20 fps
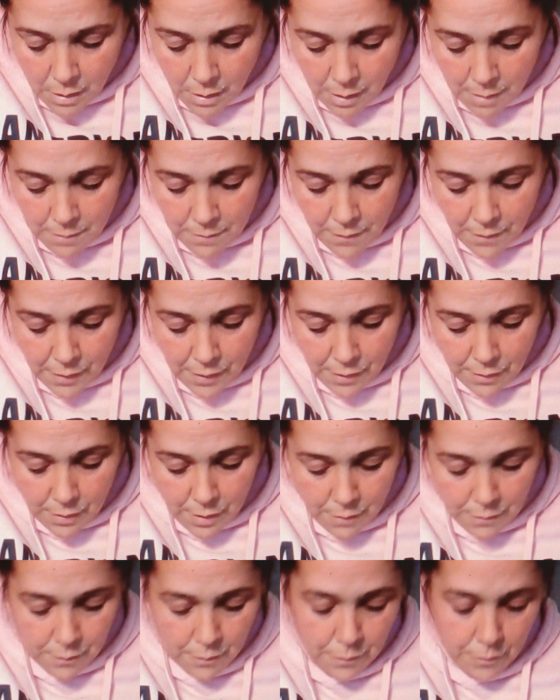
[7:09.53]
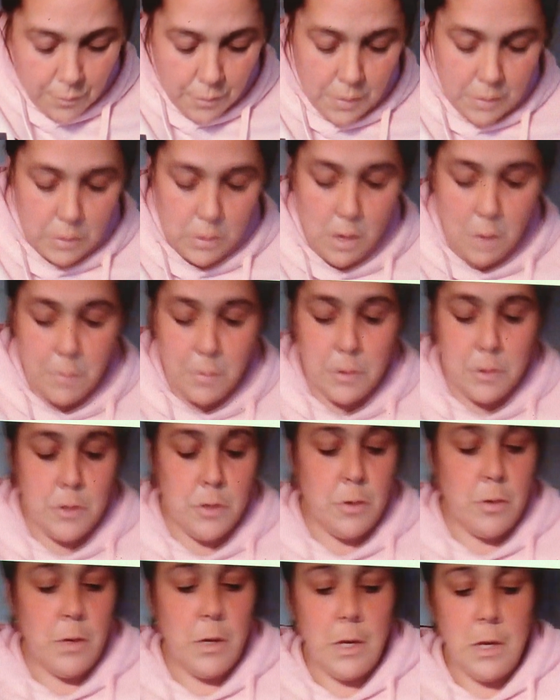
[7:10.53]
I'm very grateful for this
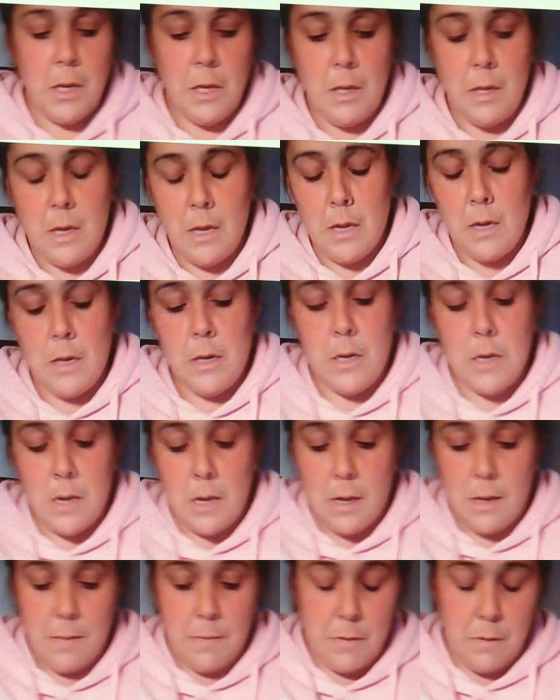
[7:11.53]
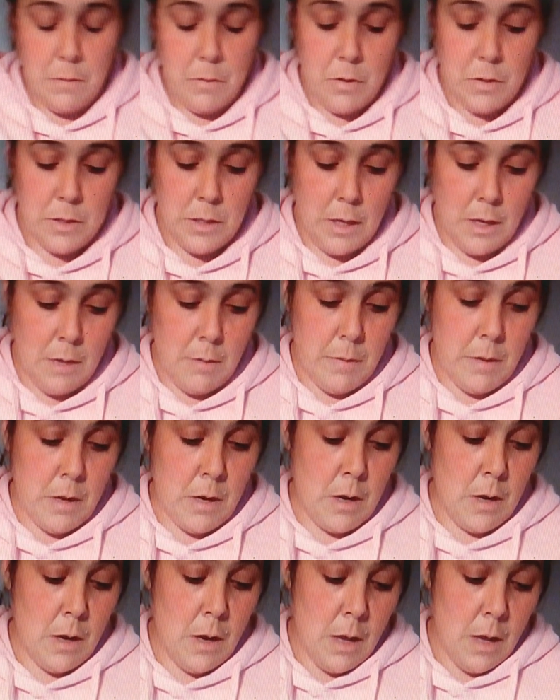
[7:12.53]
opportunity that the museum
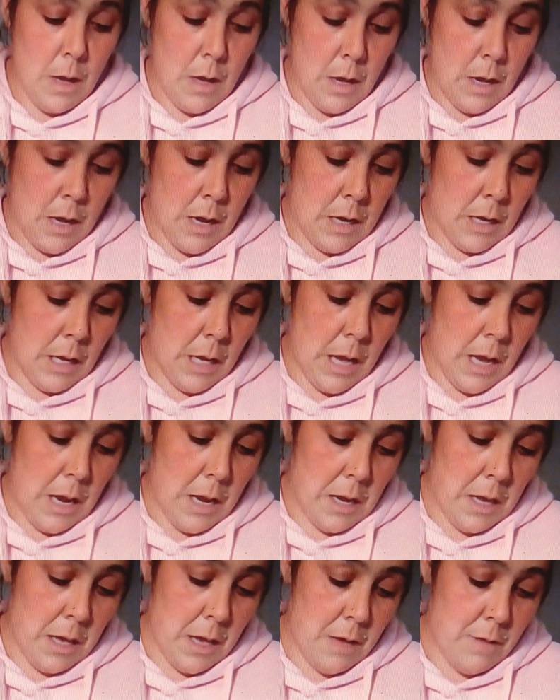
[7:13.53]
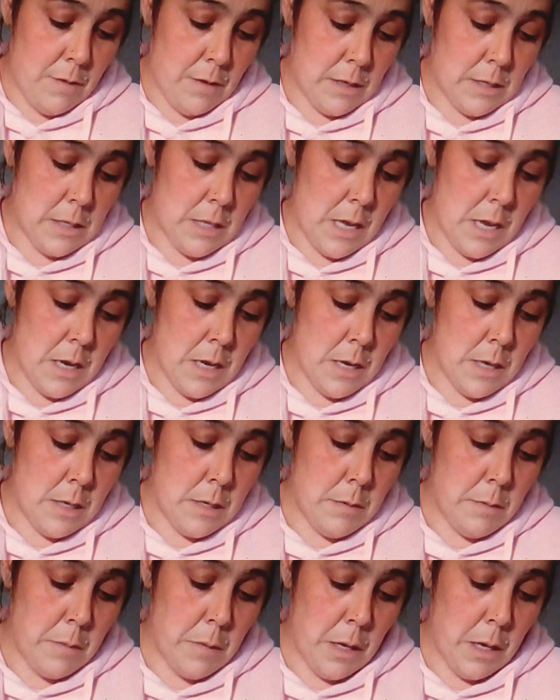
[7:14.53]
and Katie have extended
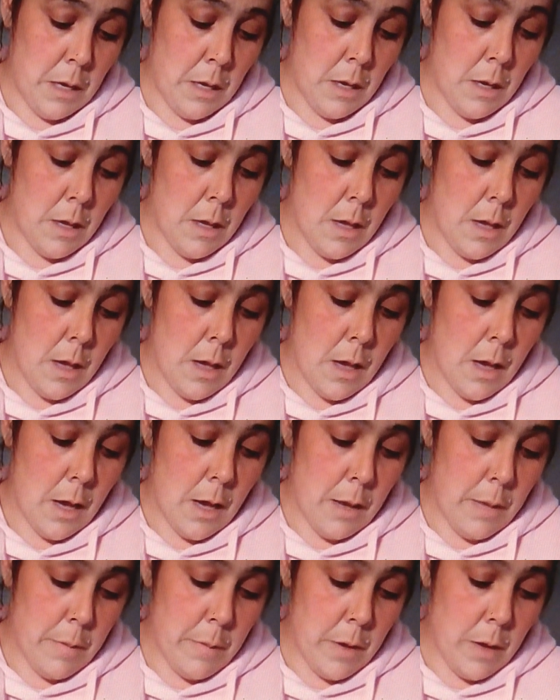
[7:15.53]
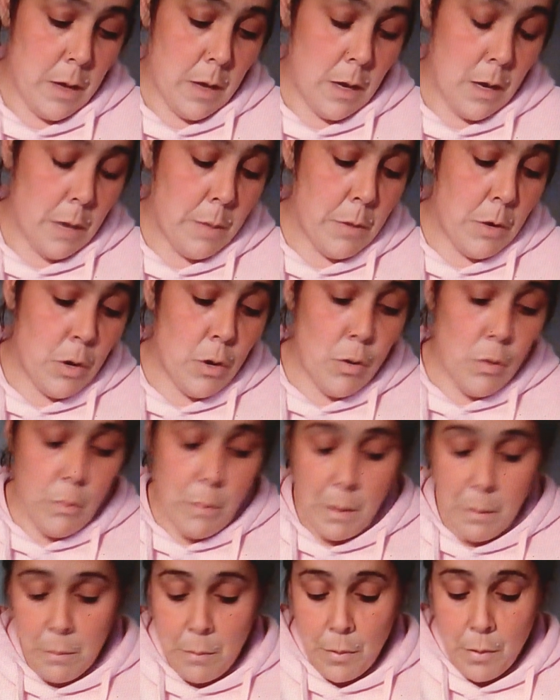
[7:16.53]
to me. I'm a new
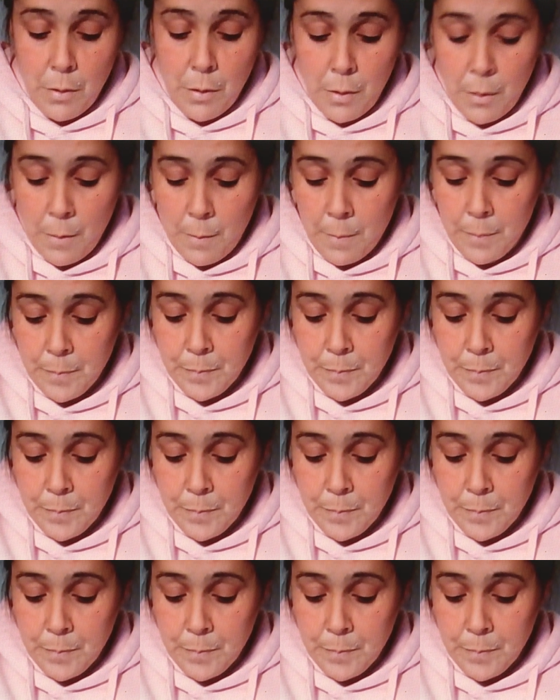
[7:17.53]
member.